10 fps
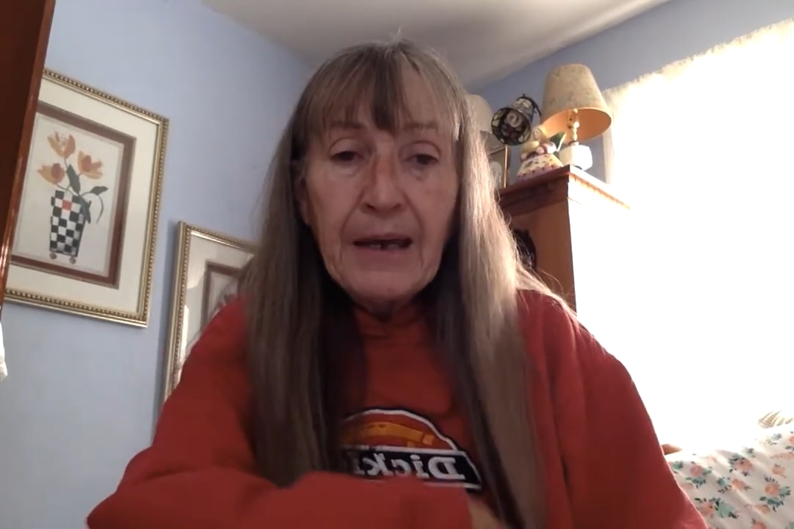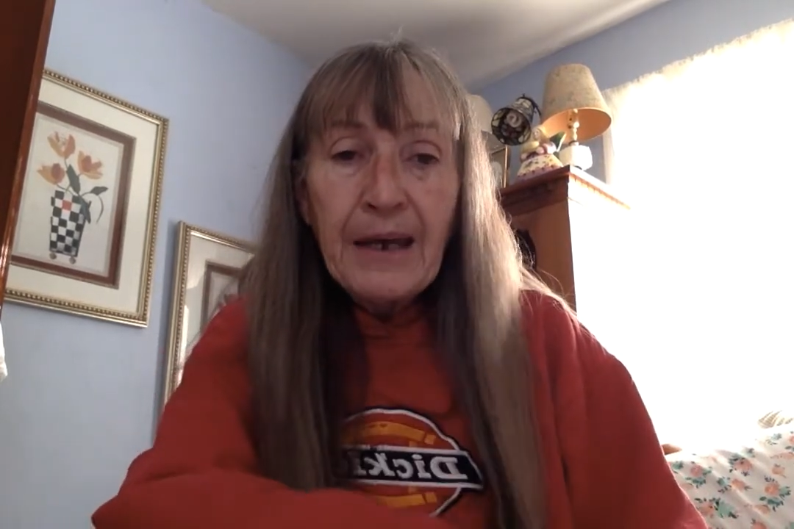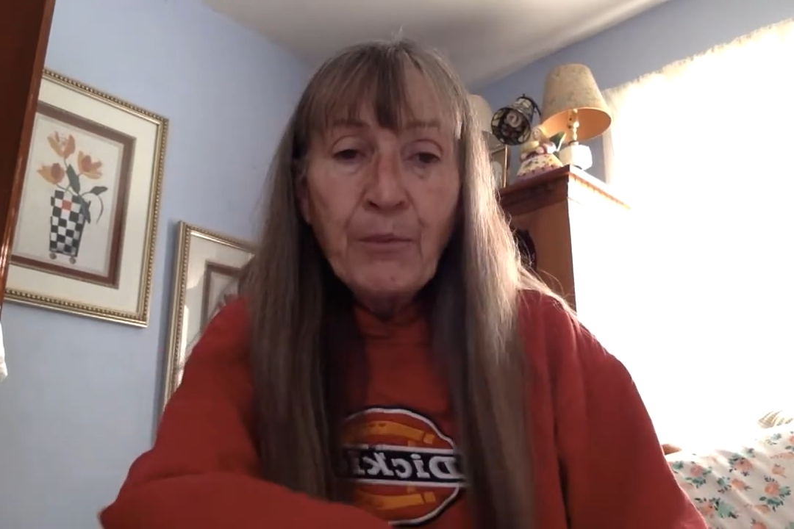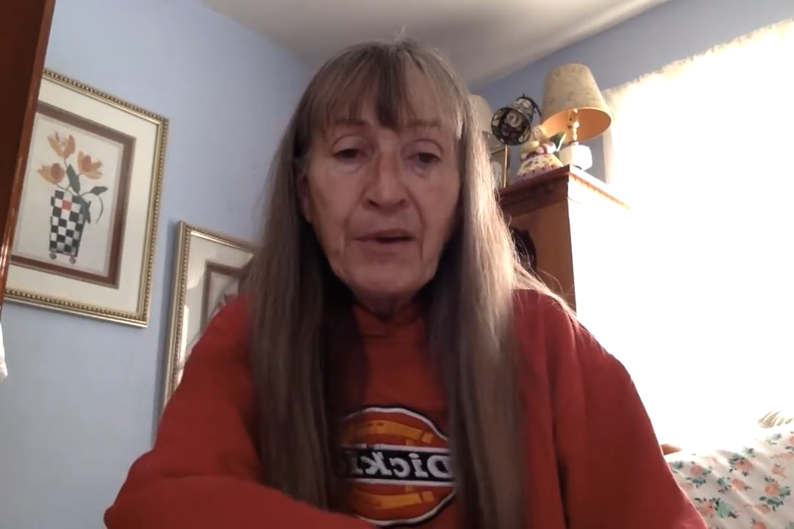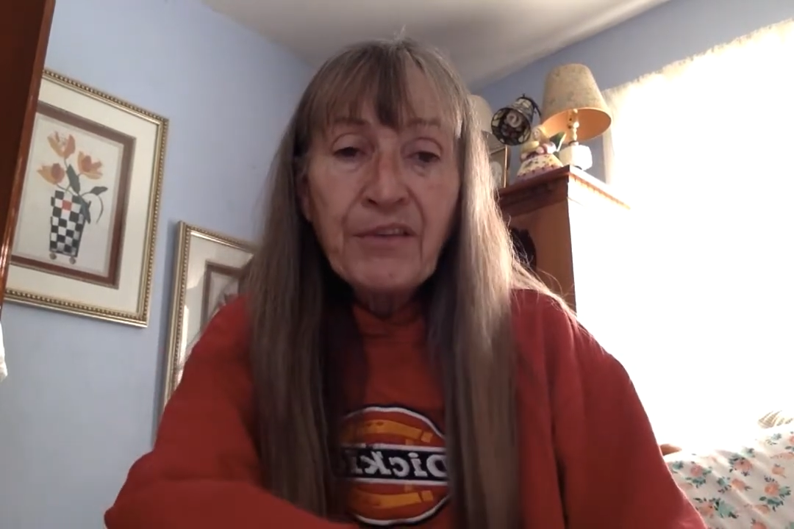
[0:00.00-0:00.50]

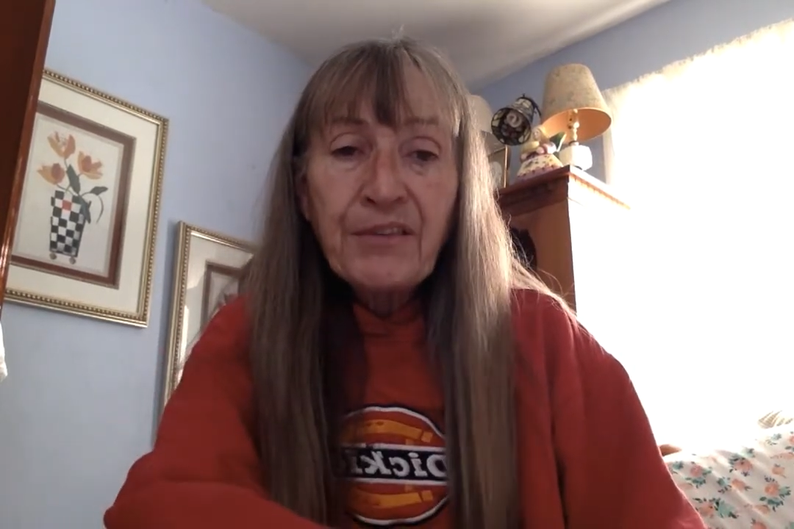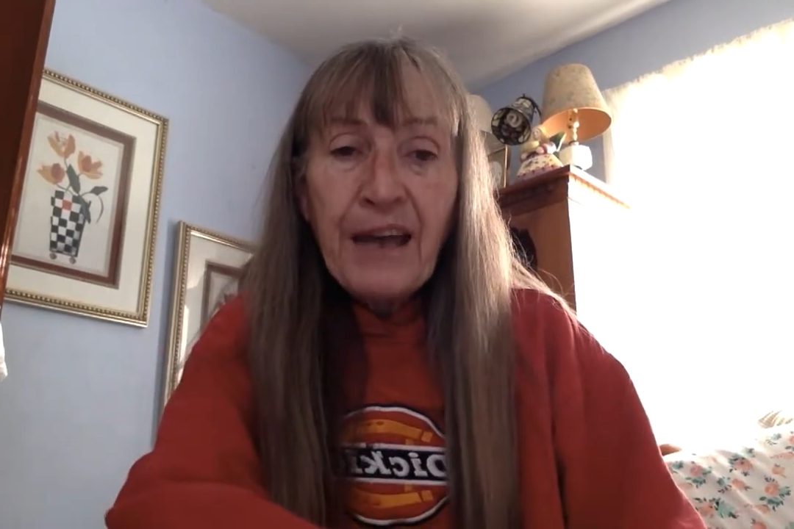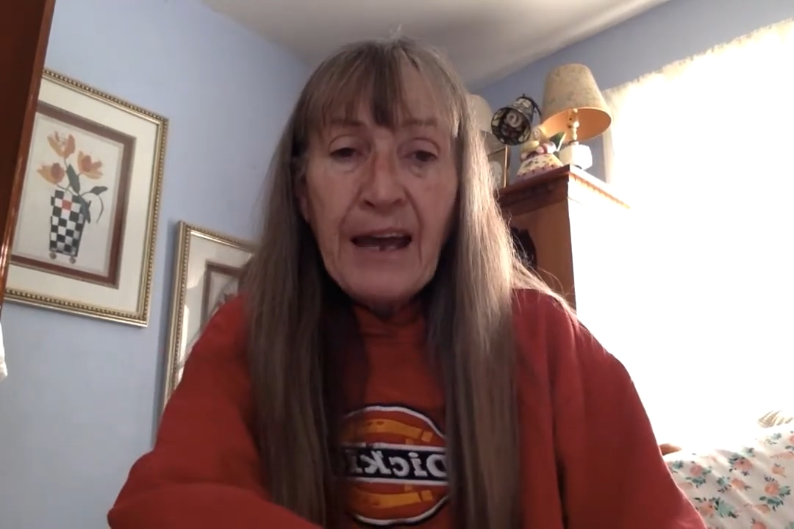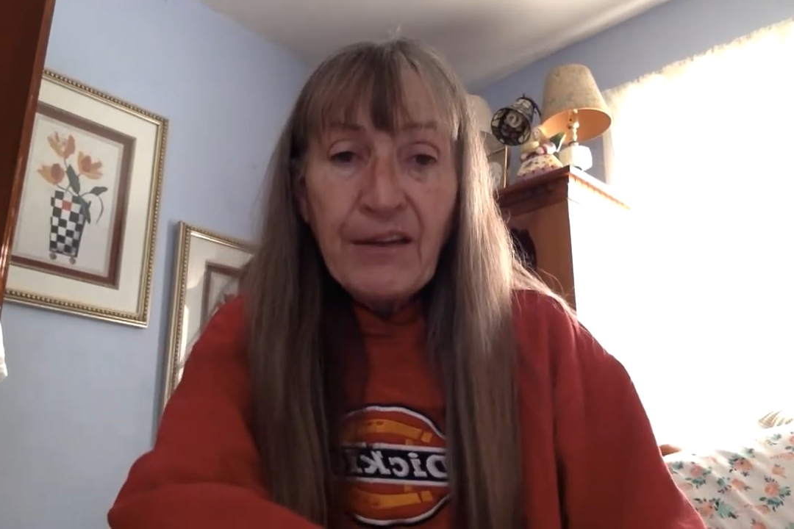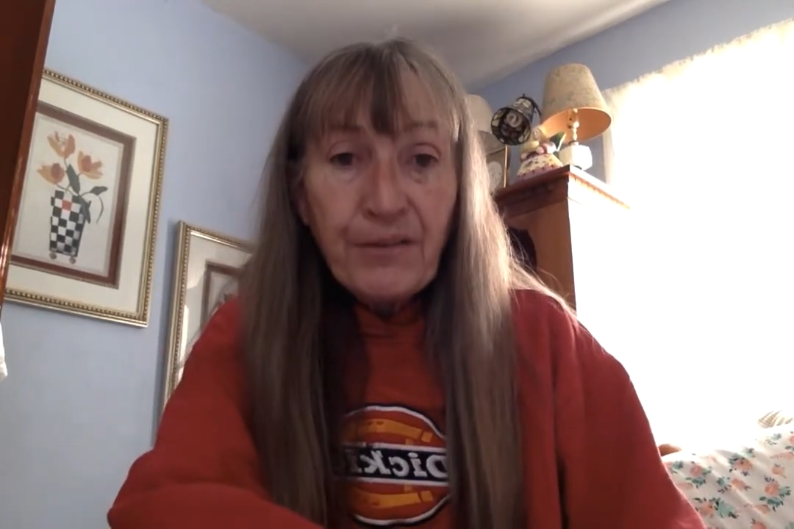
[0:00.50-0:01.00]
and we
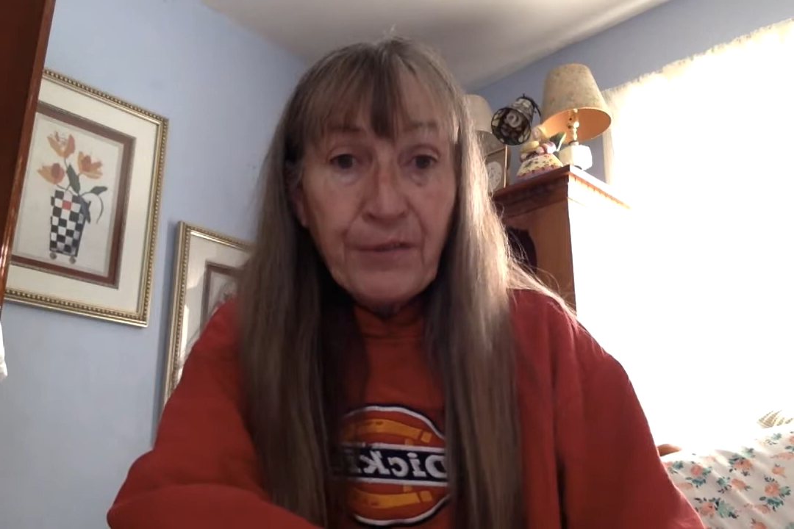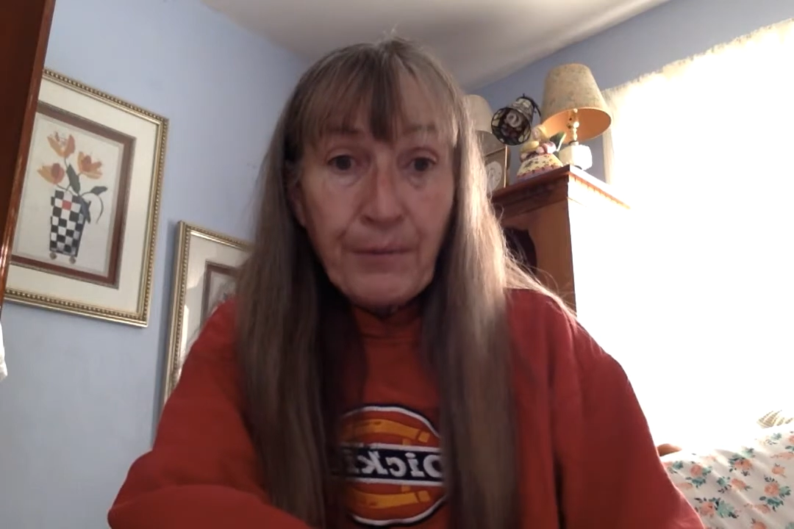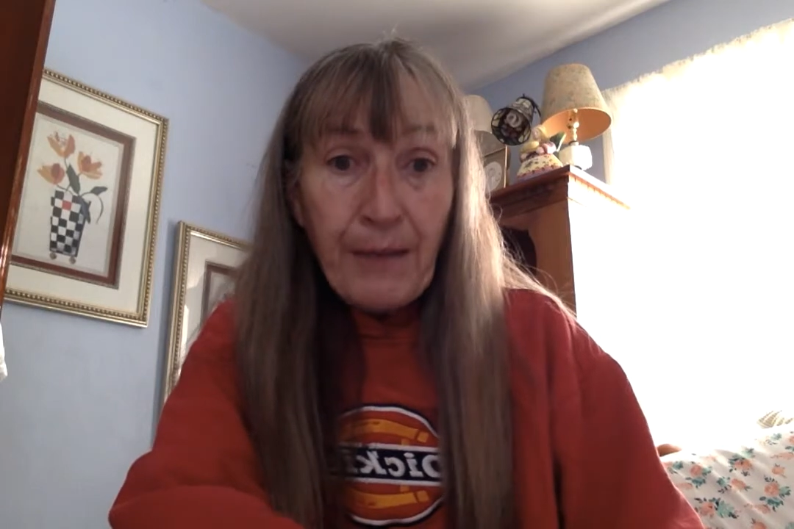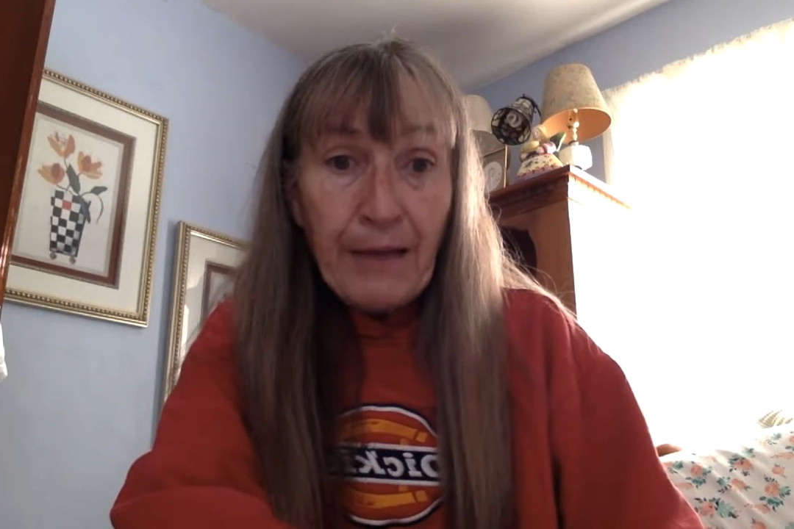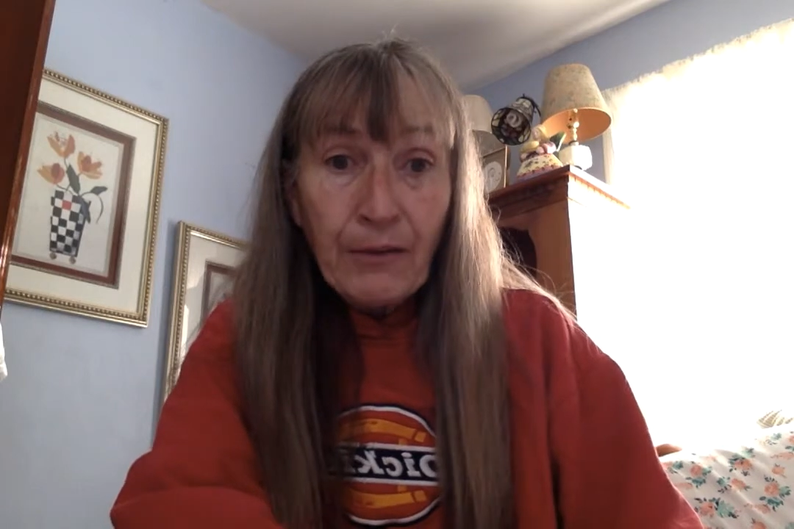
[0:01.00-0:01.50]
staged for
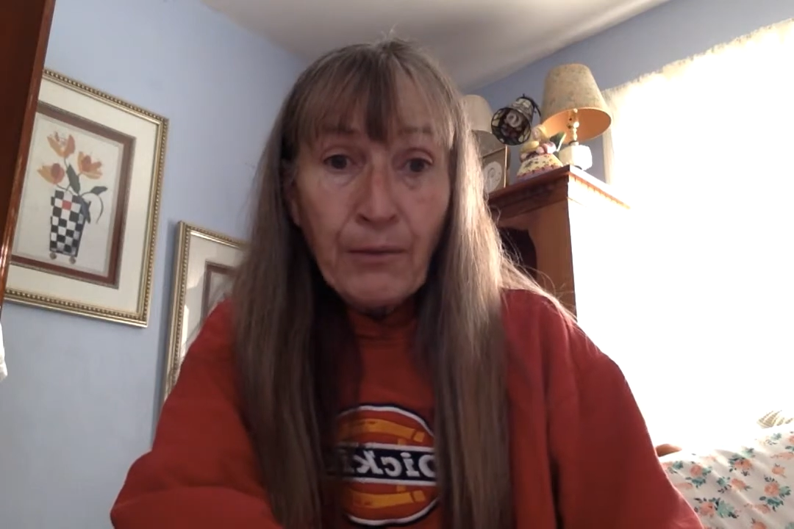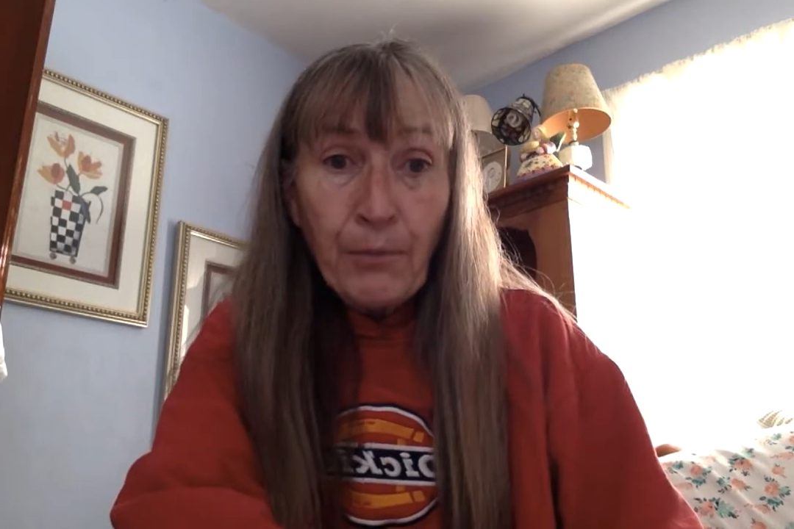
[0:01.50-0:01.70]
my little